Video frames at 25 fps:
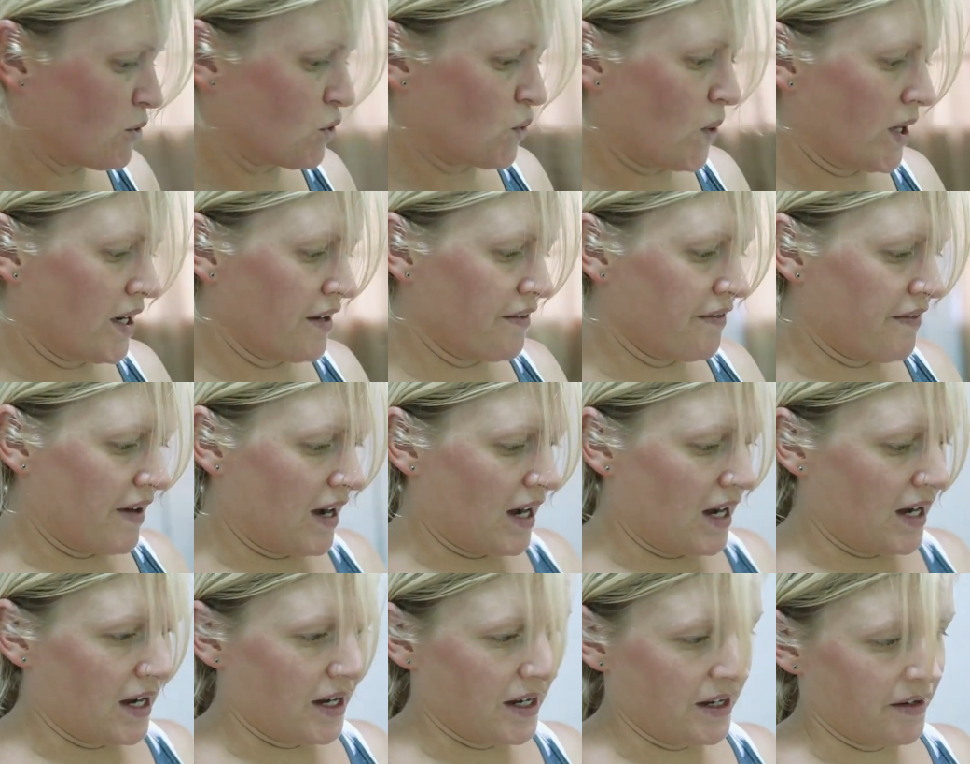were
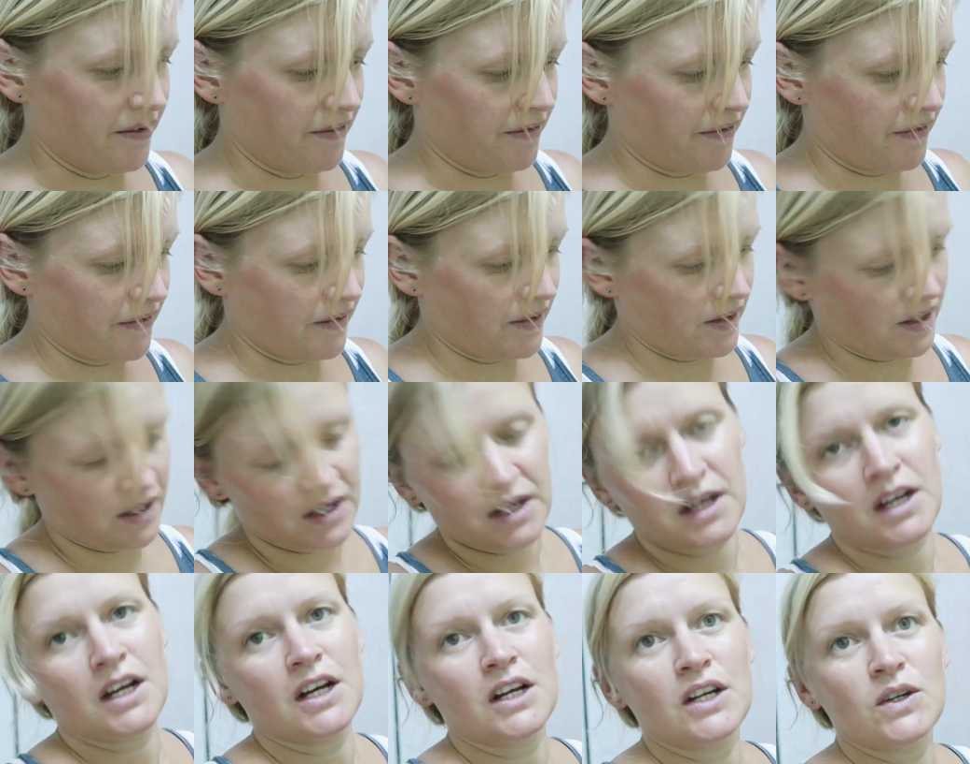25
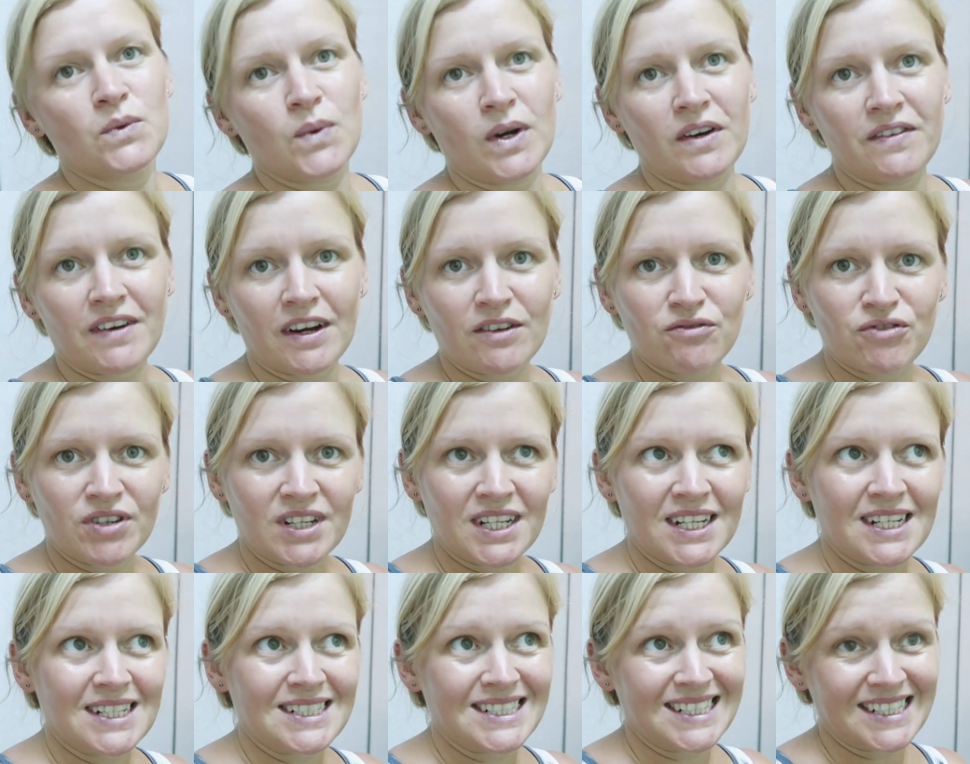
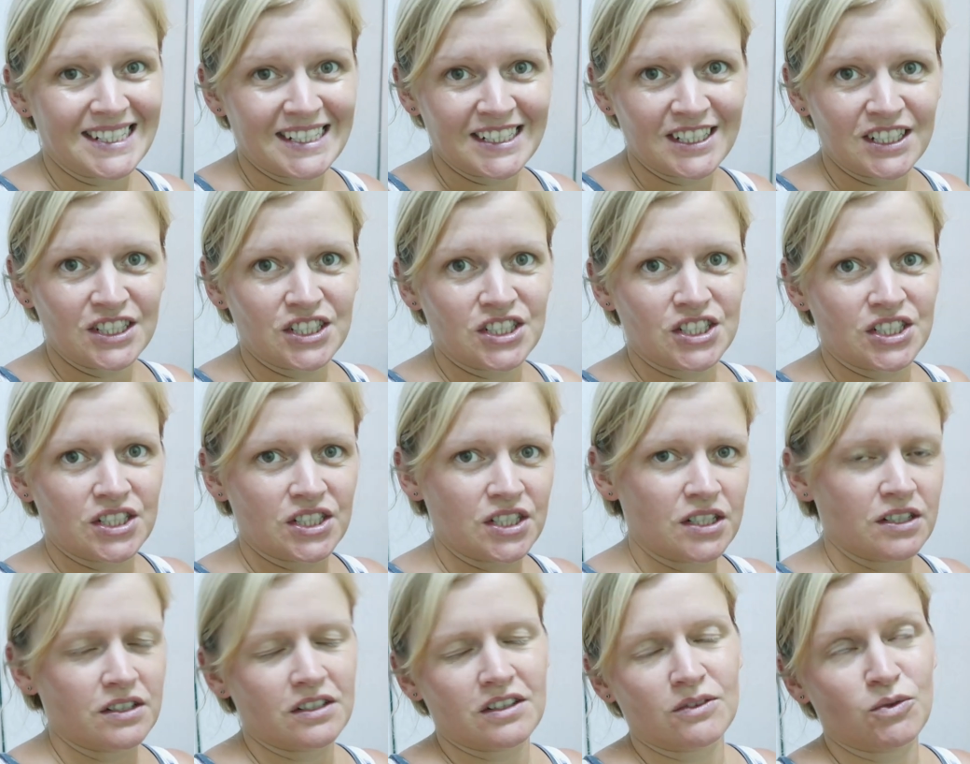ringgits
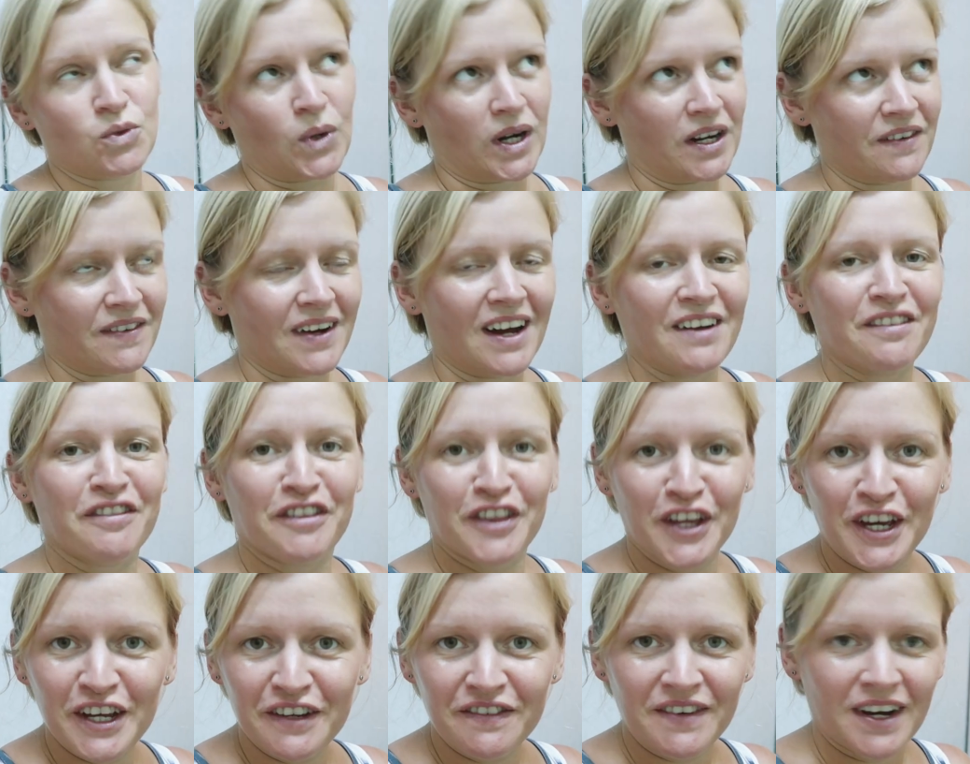each,
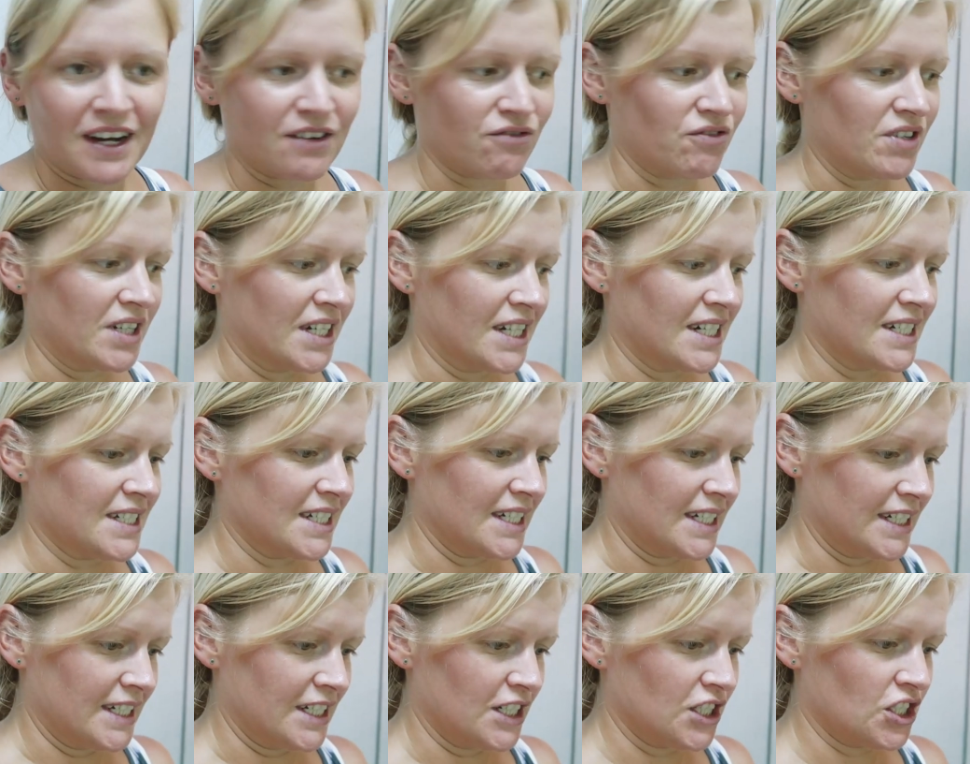35
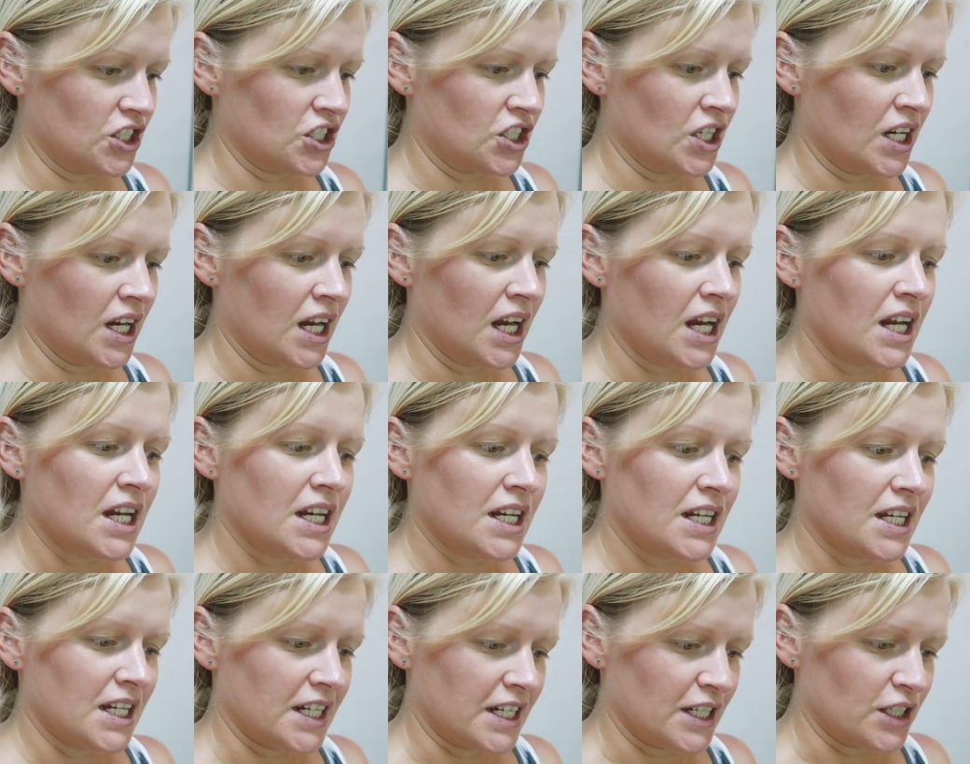ringgits
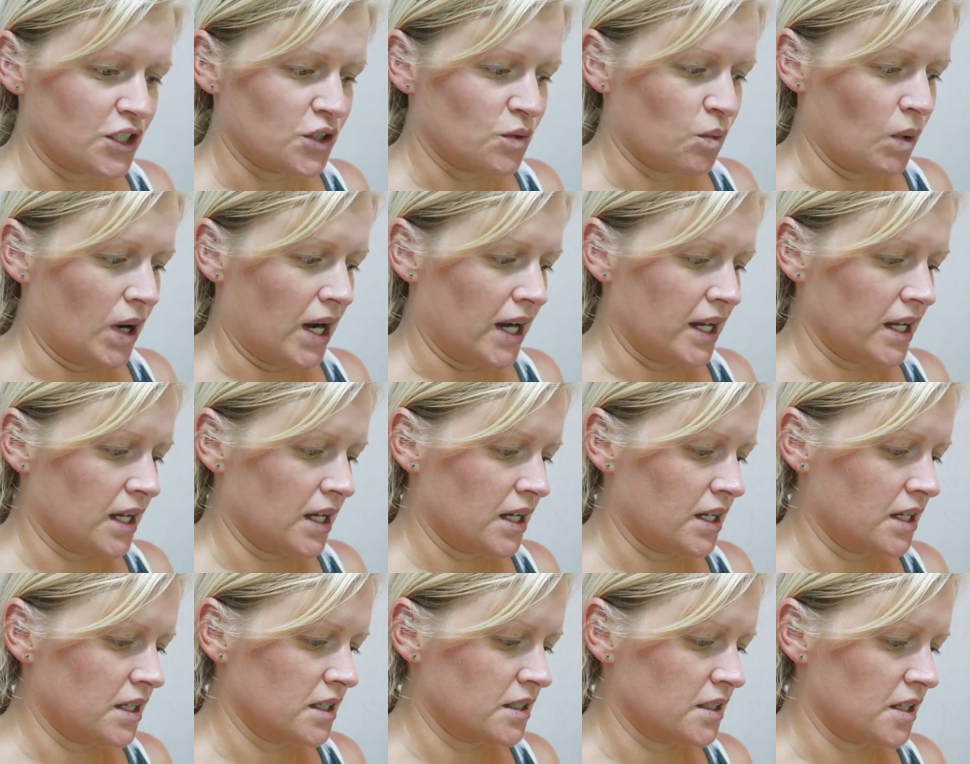each way,
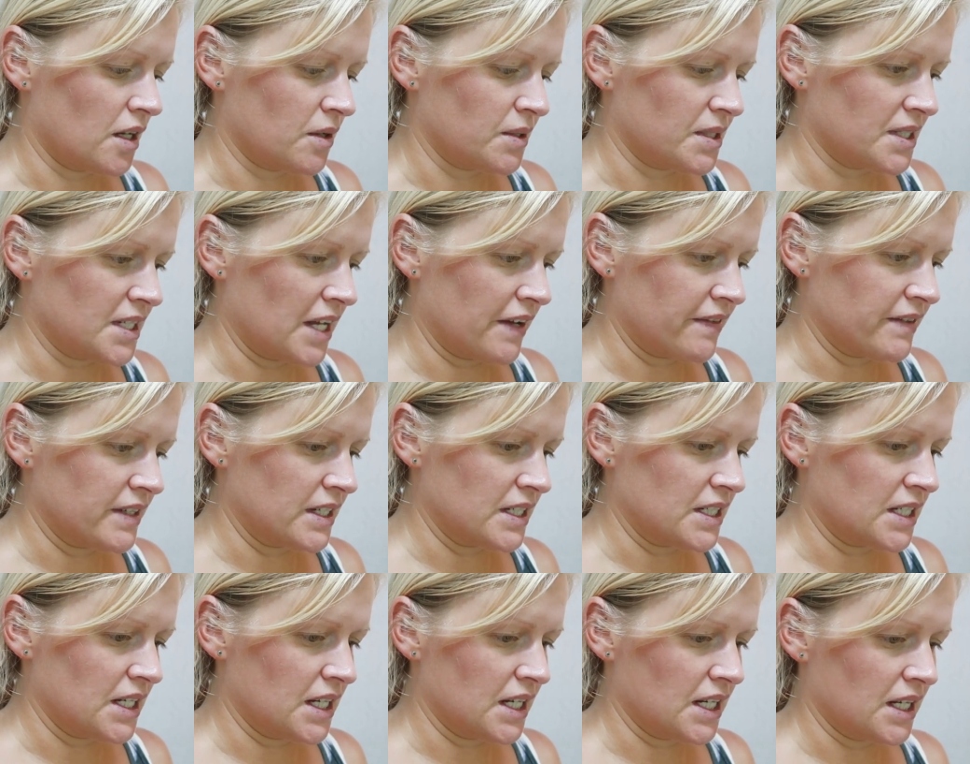so
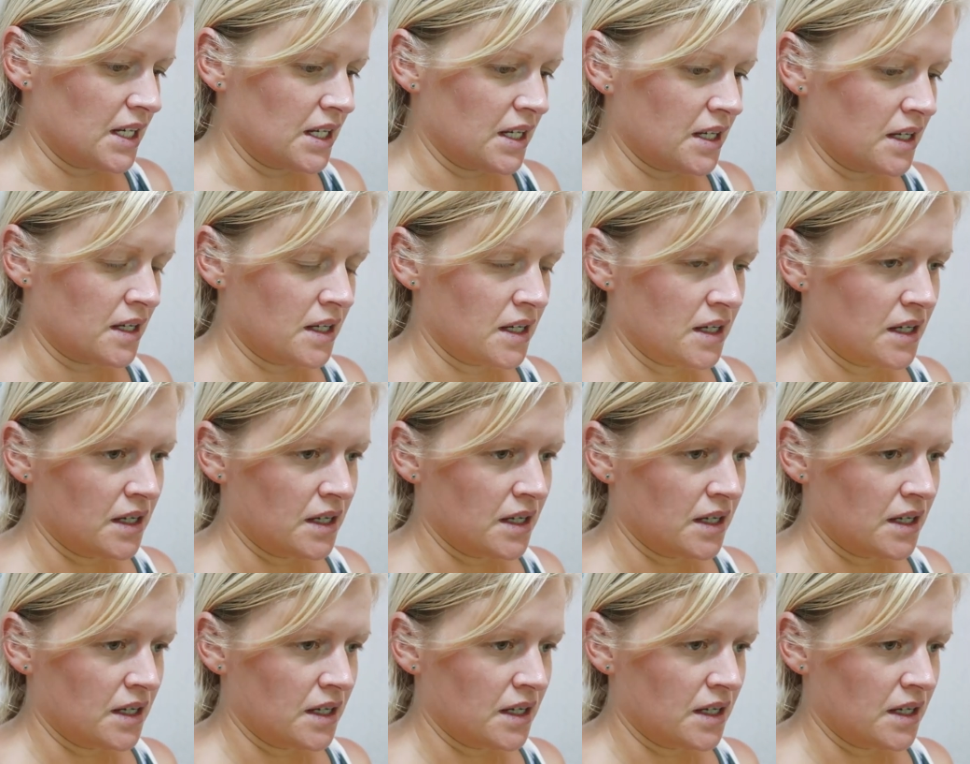70,